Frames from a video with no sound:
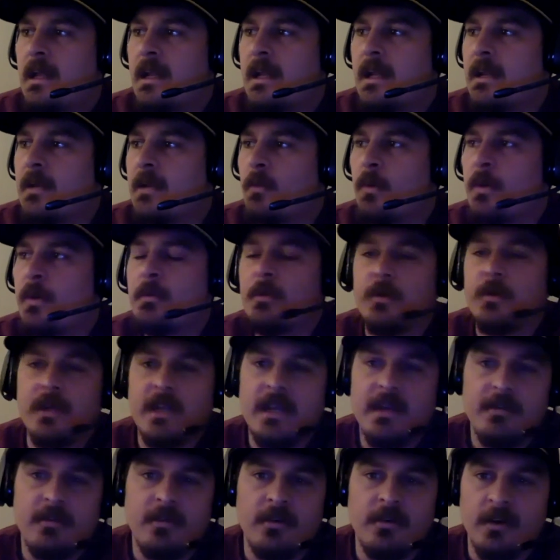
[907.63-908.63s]
We will
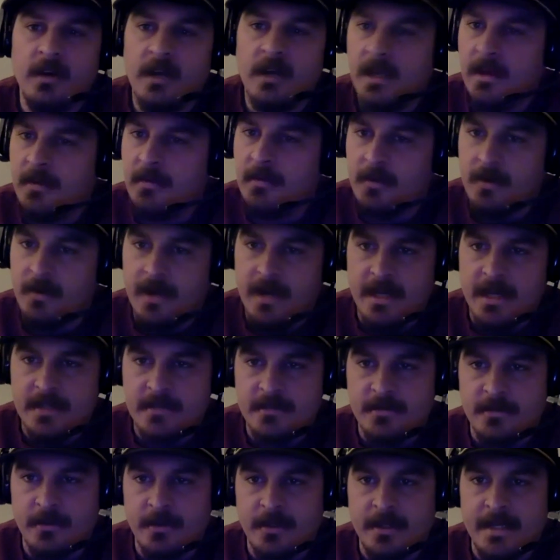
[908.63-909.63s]
never ever
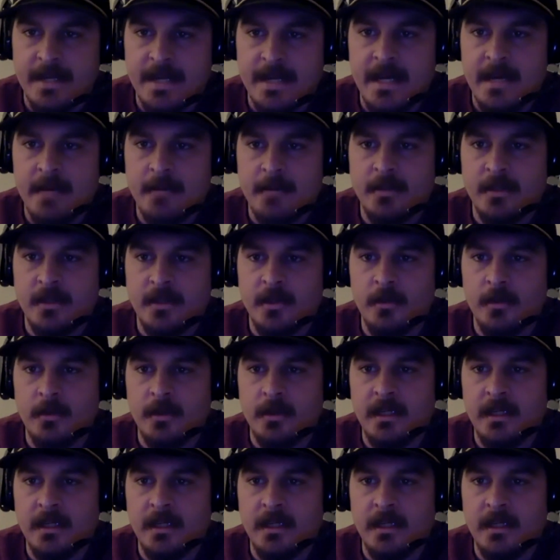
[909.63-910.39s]
ask for a dime to do